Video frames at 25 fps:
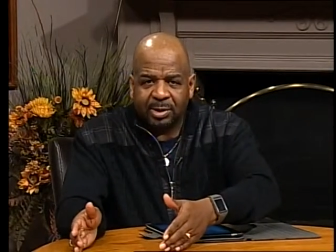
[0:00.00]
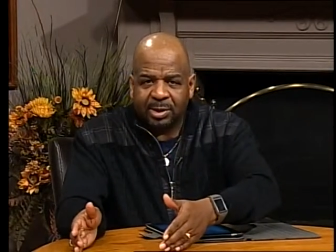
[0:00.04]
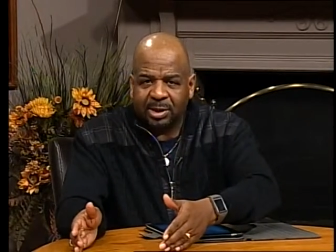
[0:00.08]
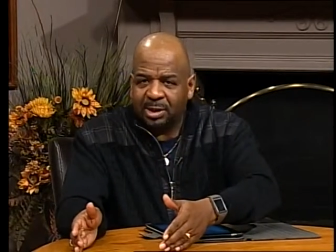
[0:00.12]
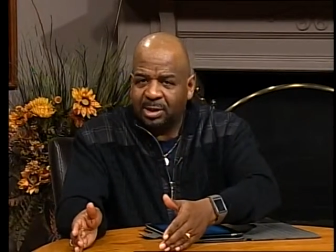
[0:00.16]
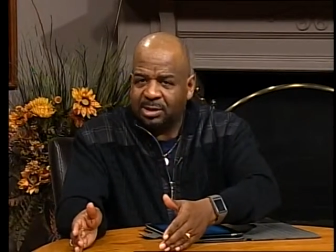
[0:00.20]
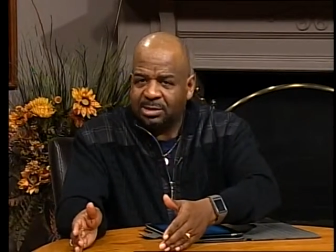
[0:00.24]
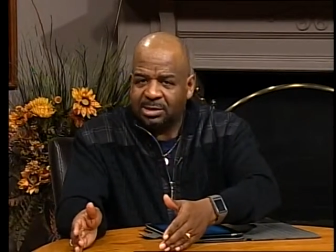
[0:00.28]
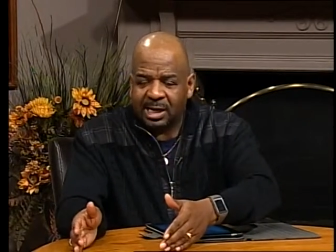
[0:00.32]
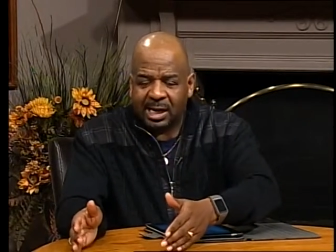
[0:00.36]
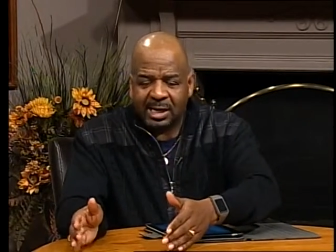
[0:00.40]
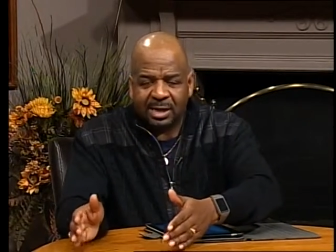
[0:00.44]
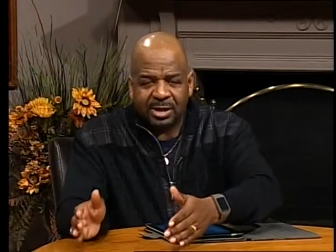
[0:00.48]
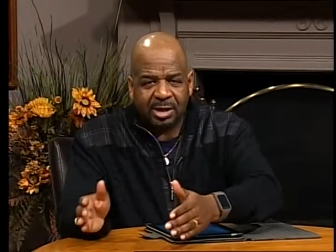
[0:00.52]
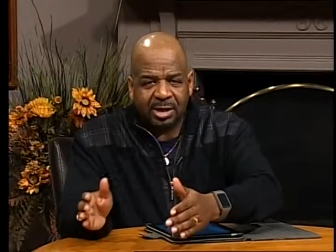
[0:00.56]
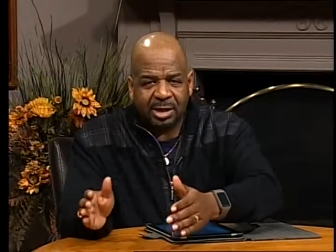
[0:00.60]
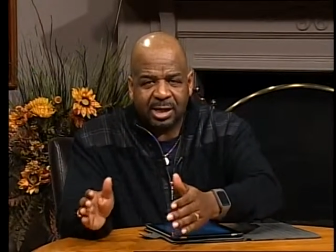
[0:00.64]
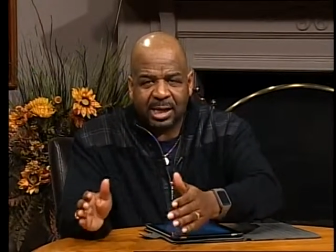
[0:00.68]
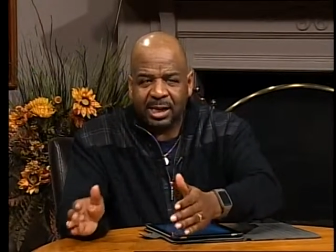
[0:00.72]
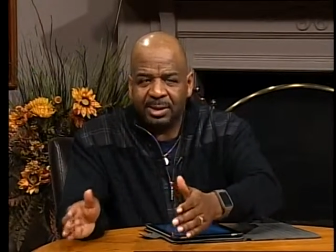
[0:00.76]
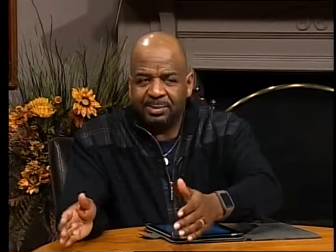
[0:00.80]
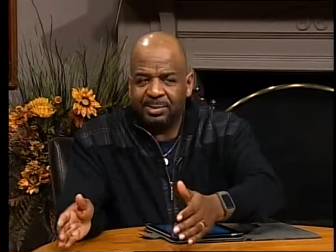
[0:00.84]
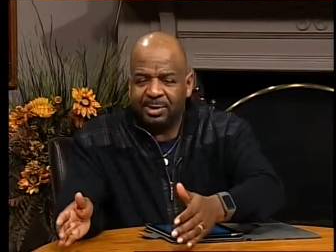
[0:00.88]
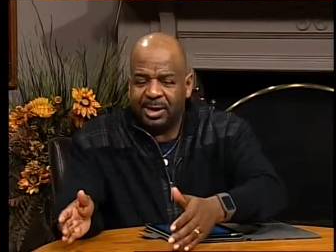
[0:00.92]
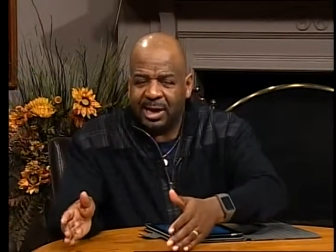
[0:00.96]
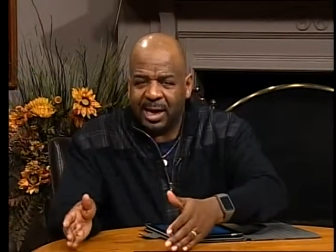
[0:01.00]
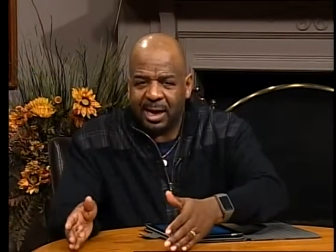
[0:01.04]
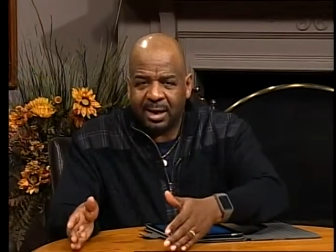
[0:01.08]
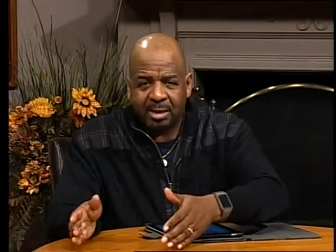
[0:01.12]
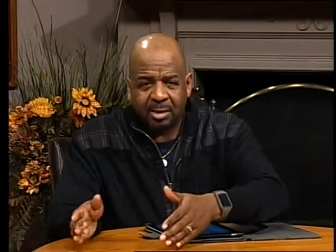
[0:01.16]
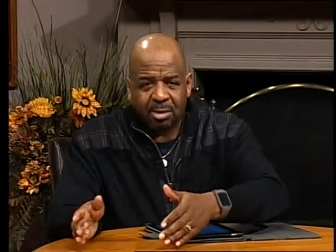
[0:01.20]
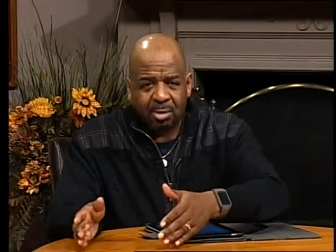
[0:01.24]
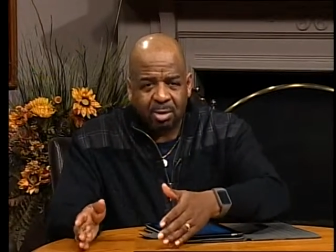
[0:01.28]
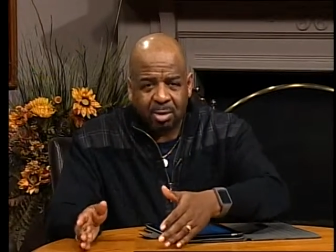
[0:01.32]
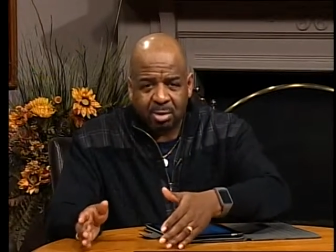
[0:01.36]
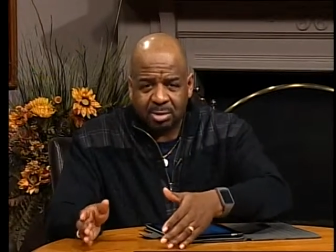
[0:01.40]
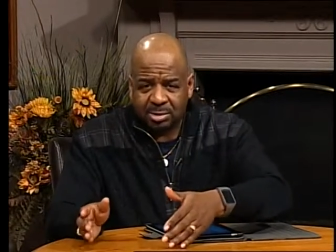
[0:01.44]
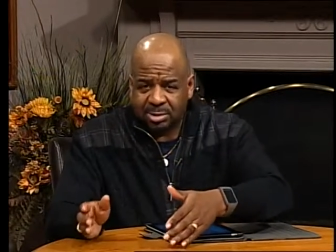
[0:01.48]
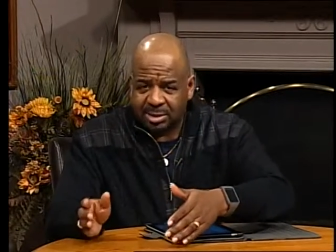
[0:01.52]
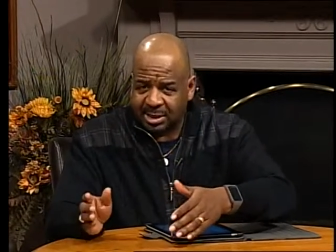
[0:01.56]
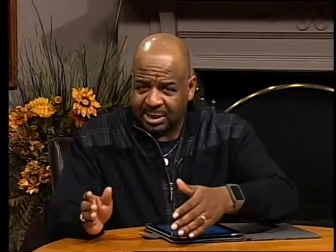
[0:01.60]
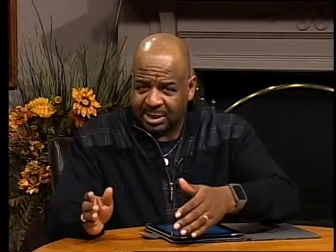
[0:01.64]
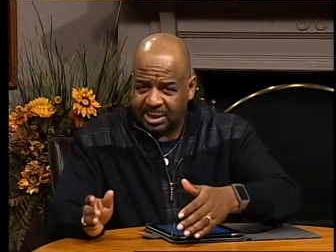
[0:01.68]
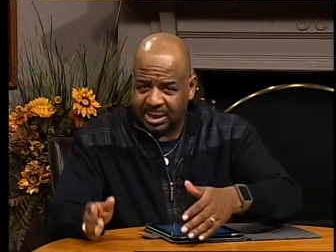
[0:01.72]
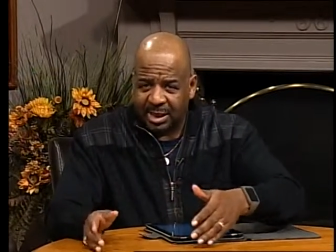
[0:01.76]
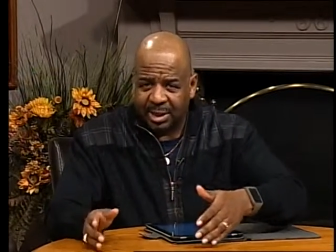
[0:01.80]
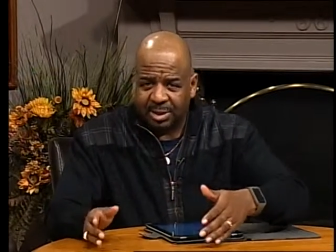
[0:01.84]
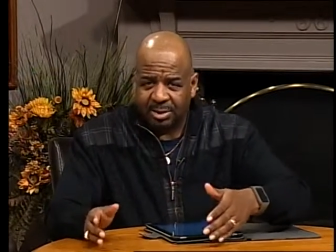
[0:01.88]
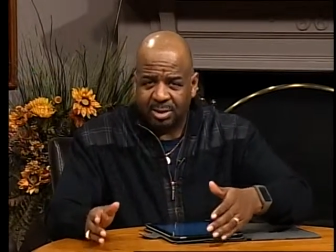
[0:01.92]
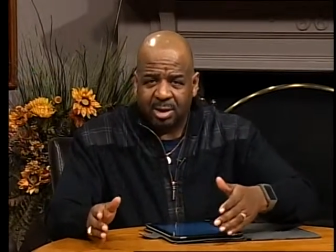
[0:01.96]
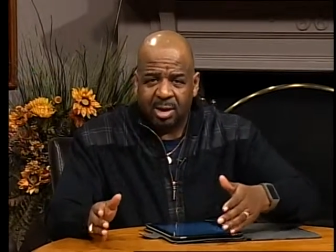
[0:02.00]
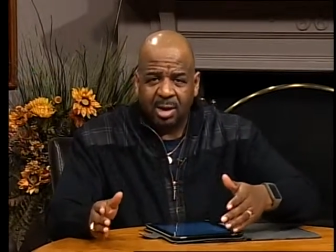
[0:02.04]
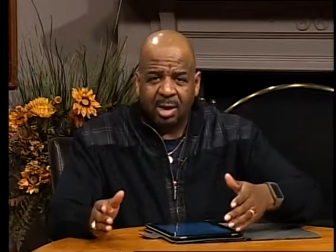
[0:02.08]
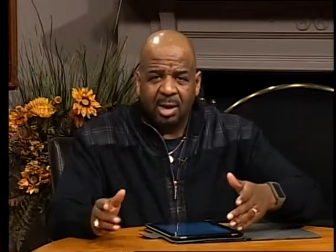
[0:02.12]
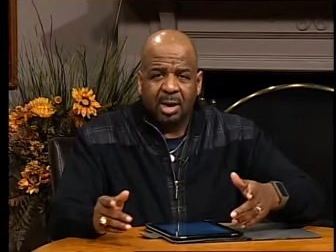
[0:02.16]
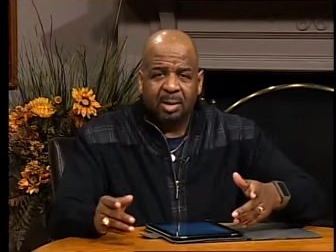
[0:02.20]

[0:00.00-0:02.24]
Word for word: It looks like your neighbor got it all together.